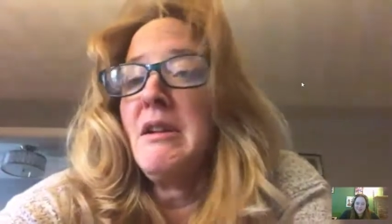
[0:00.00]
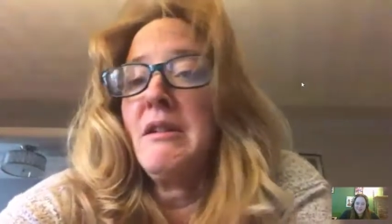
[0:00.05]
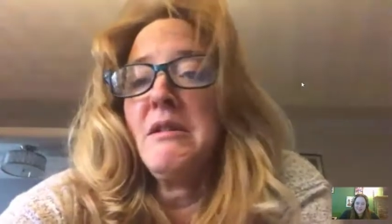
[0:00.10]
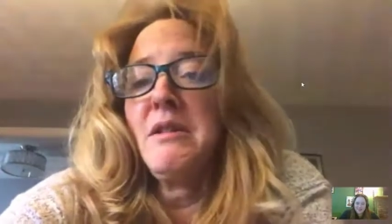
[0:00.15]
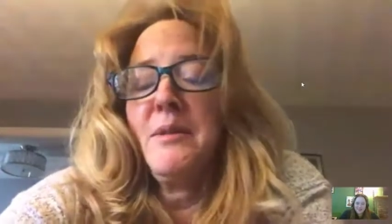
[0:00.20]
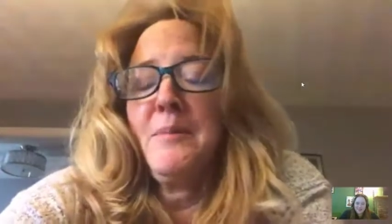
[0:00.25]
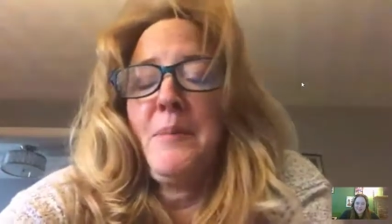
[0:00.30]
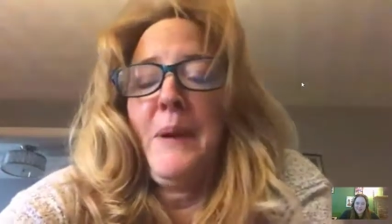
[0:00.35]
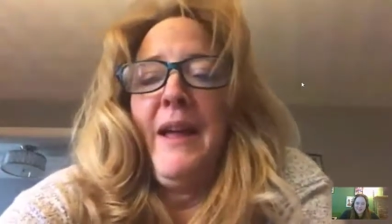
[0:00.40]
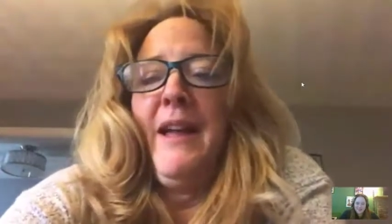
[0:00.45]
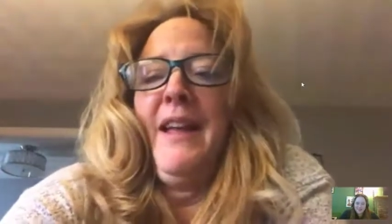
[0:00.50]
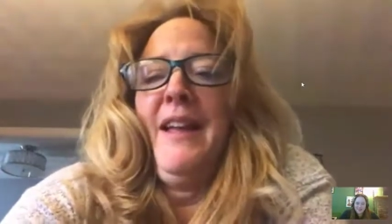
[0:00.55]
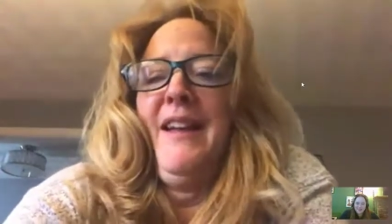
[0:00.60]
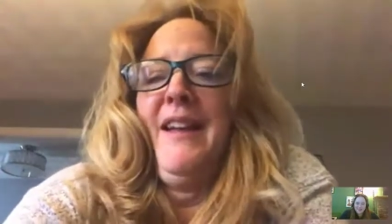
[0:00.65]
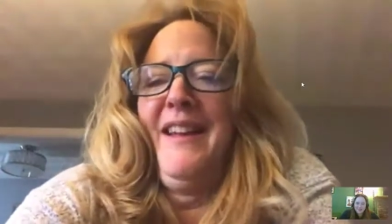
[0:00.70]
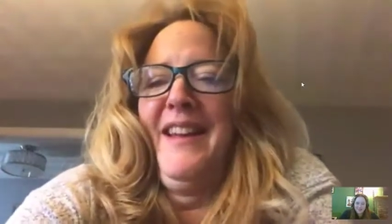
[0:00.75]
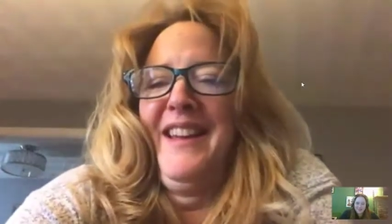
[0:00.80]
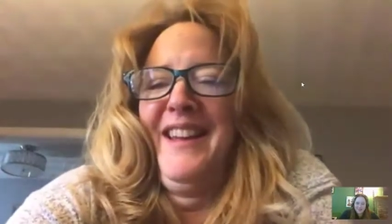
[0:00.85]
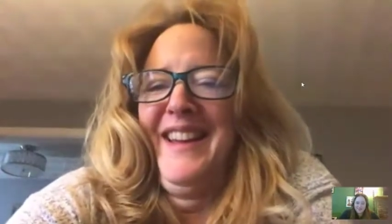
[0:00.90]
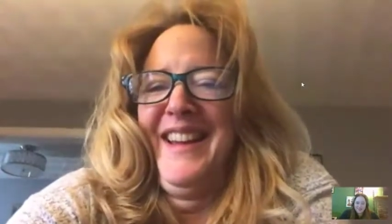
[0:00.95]
It could be
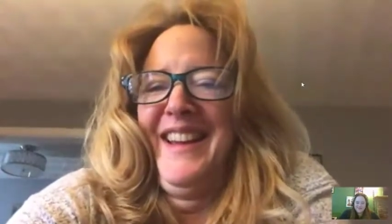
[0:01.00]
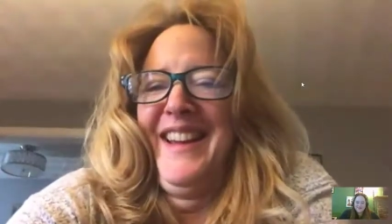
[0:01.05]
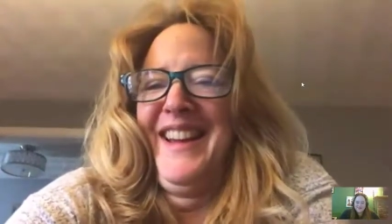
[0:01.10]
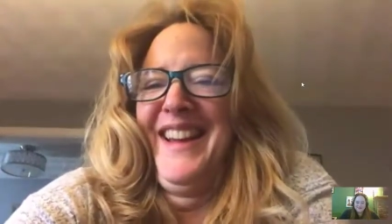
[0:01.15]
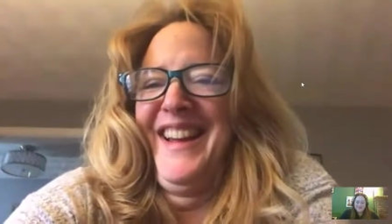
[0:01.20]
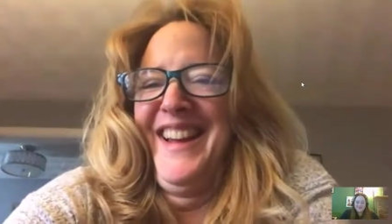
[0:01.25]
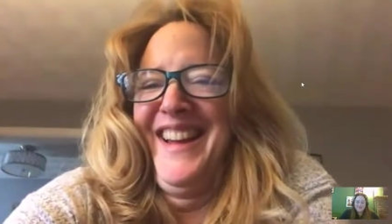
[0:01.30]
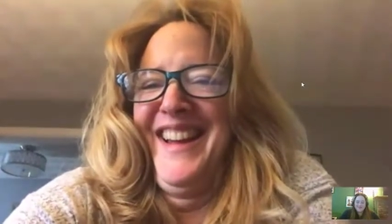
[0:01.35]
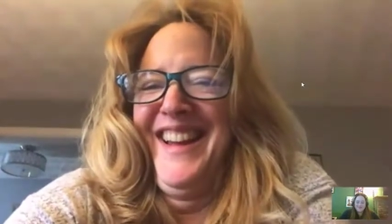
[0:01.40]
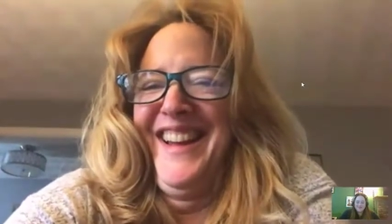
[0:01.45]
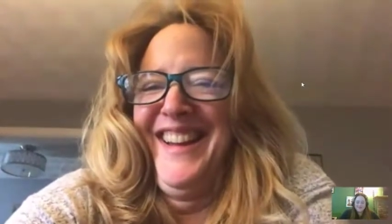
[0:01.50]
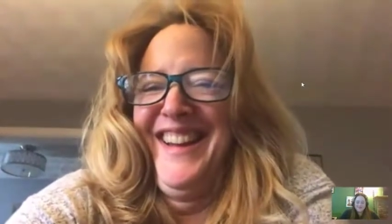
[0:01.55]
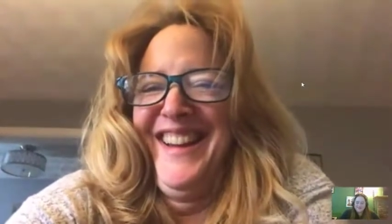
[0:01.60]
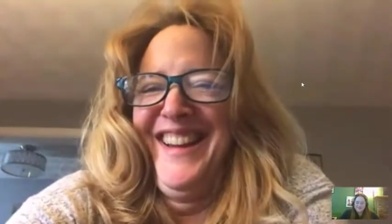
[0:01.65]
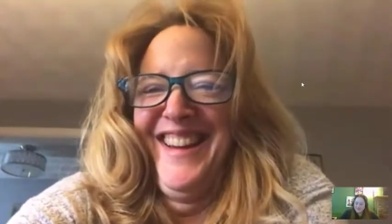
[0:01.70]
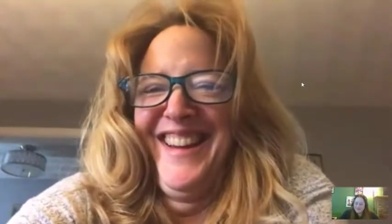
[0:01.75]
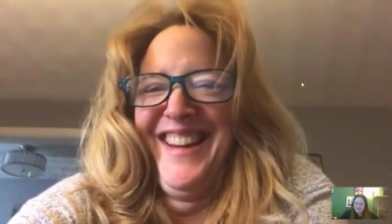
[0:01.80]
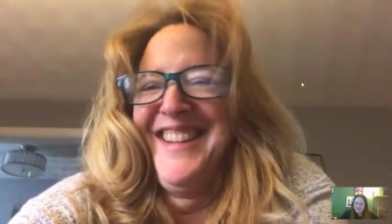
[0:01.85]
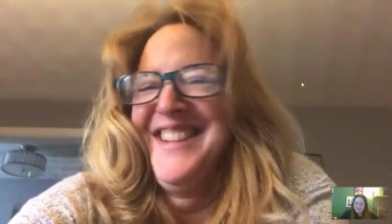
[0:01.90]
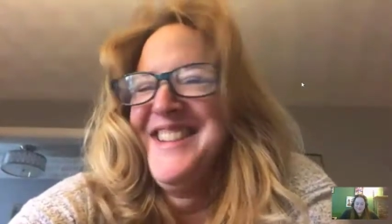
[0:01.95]

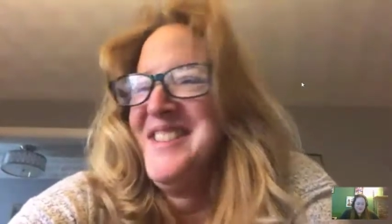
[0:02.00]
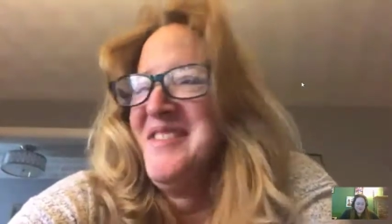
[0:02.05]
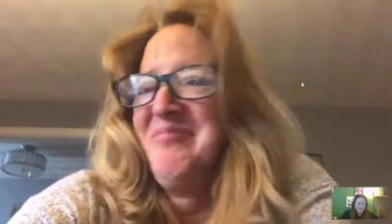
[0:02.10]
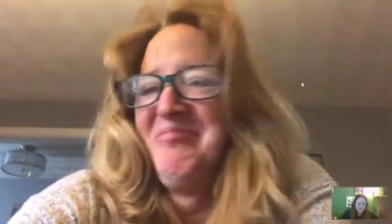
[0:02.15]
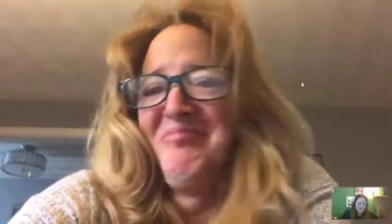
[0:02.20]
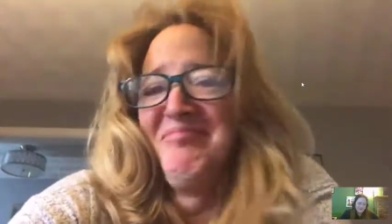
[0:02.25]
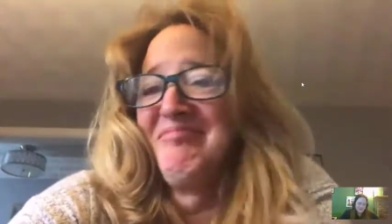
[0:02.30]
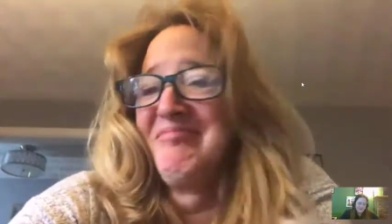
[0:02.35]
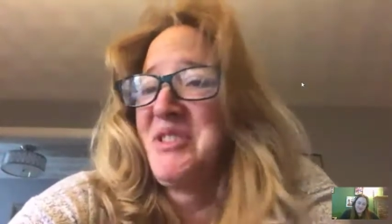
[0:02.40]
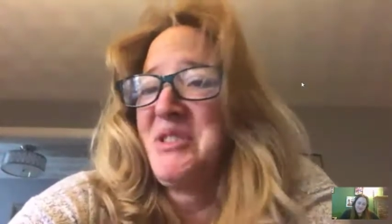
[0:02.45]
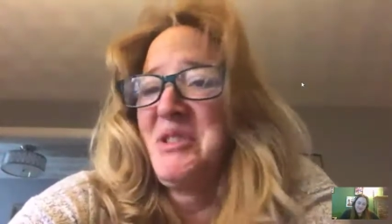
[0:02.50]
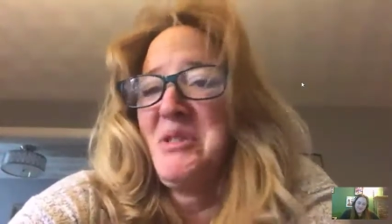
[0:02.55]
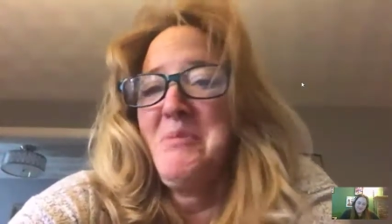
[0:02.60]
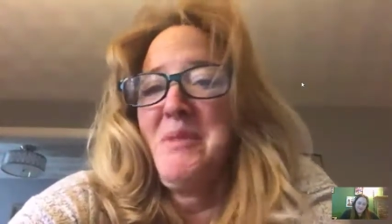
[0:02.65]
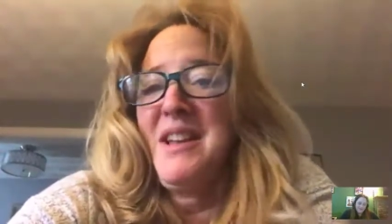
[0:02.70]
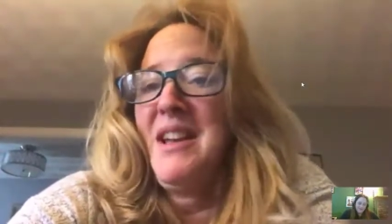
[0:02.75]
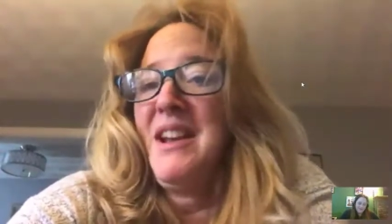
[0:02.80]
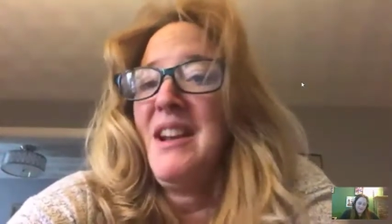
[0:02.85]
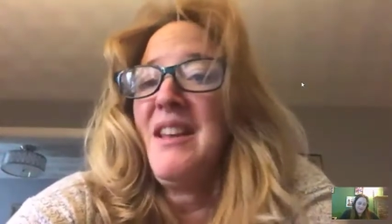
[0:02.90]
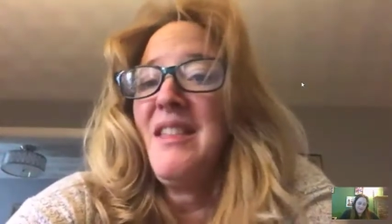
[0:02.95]

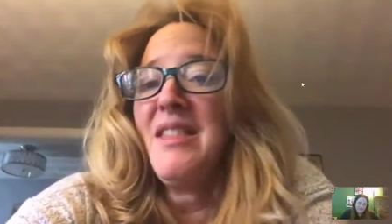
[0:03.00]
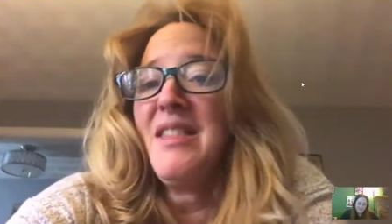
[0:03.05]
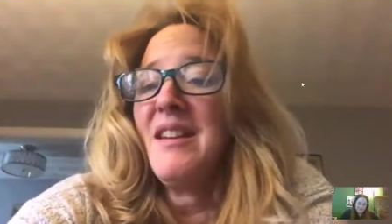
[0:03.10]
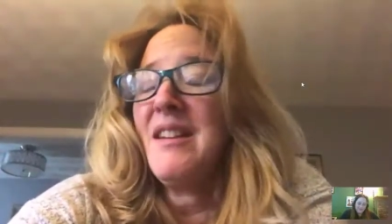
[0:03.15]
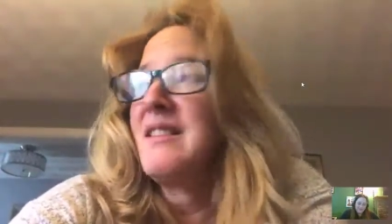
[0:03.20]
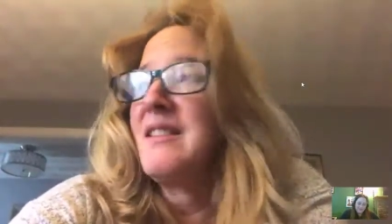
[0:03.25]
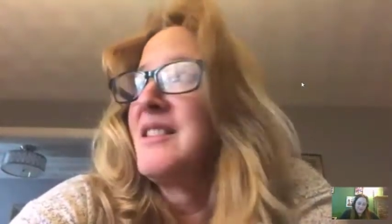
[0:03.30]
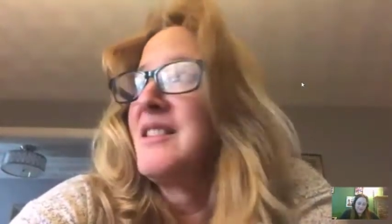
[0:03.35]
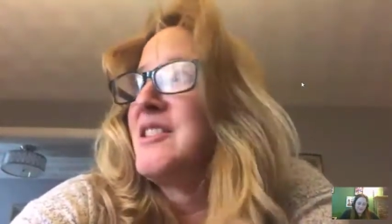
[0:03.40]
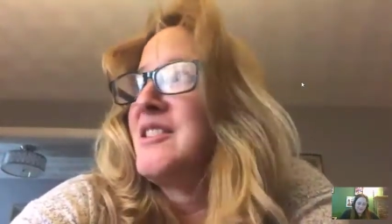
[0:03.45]
could be anything.